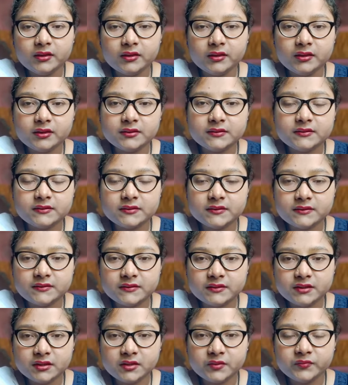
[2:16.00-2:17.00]
The
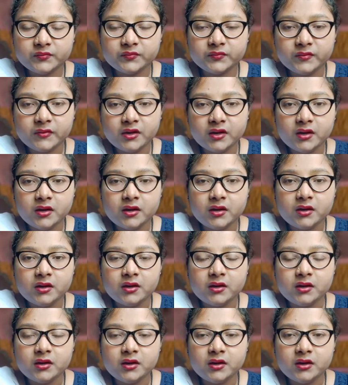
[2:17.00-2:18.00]
system
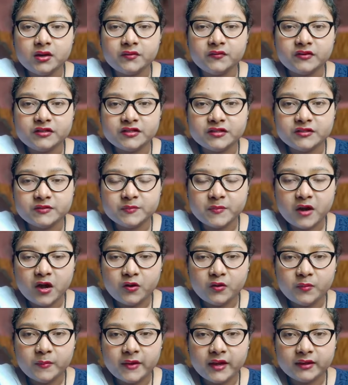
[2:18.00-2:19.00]
which is
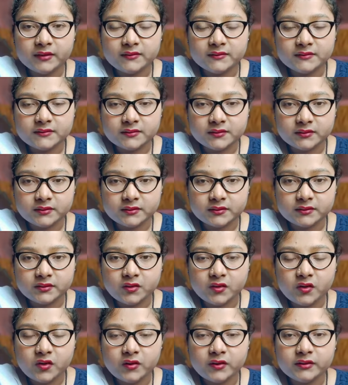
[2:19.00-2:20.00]
bound by the sun,
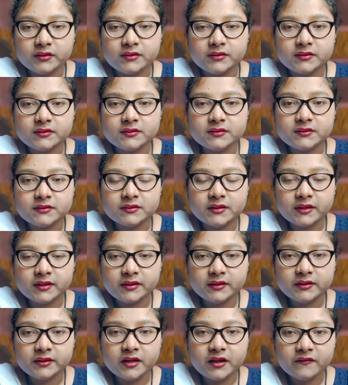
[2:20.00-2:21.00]
or the
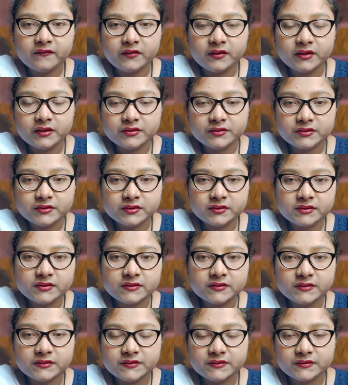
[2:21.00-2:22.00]
sun gravitational
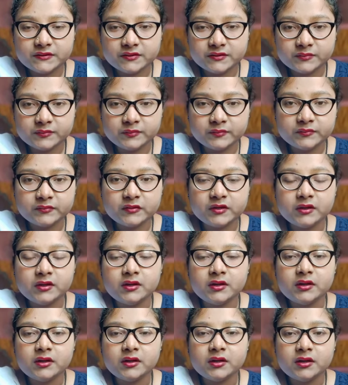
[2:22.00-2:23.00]
system
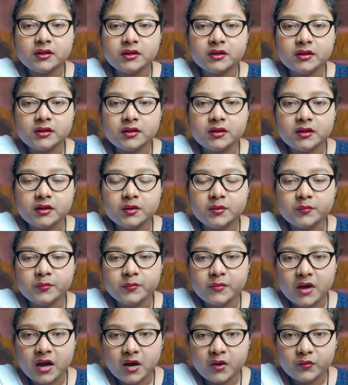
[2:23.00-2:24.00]

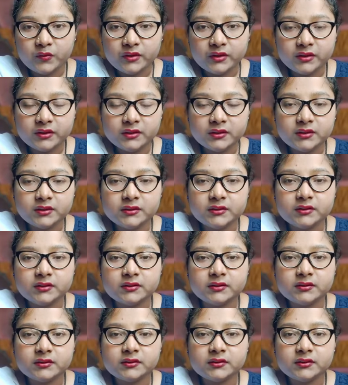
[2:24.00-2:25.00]
bound
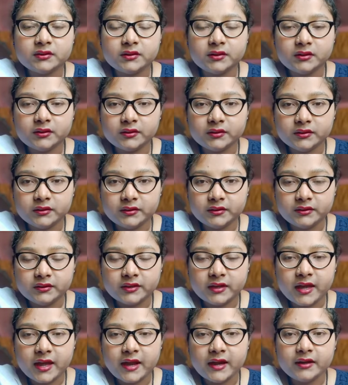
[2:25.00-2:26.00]
the earth
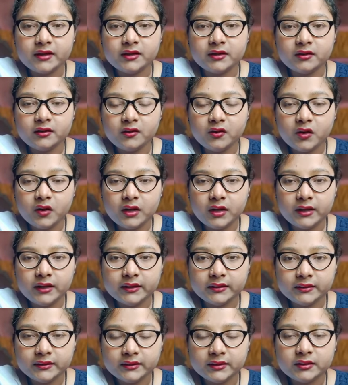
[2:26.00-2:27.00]
and all
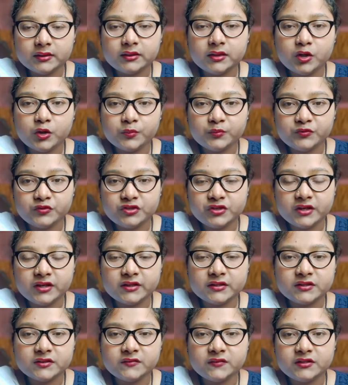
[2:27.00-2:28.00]
other
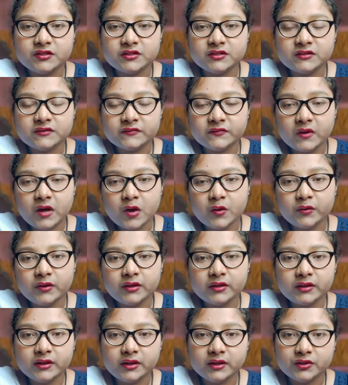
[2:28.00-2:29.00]
objects which is found
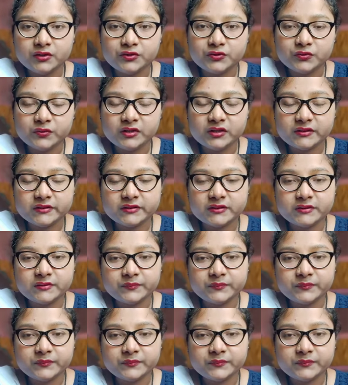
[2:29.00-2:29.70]
near to it.